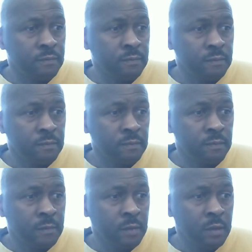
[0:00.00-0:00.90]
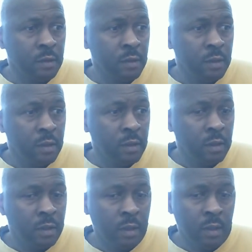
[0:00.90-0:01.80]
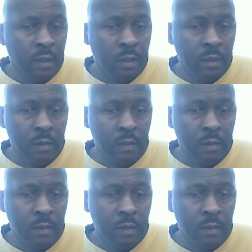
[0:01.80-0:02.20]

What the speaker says: No one is speaking in this clip.